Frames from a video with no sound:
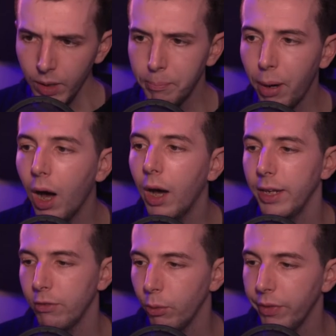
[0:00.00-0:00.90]
but
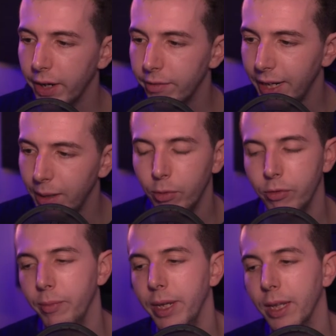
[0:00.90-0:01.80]
it's all there available
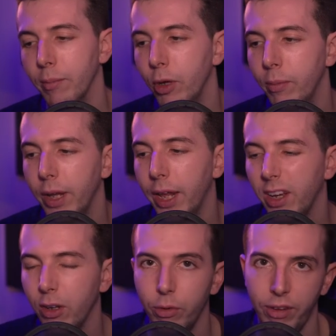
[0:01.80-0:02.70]
for me at the moment, and I
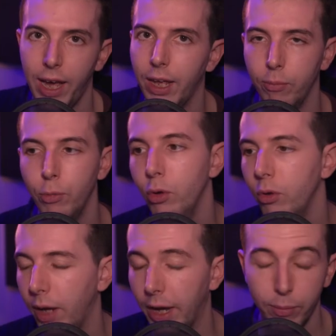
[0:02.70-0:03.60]
can always add
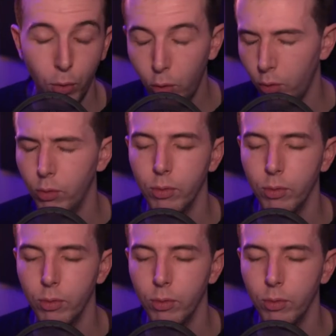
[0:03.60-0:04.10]
more or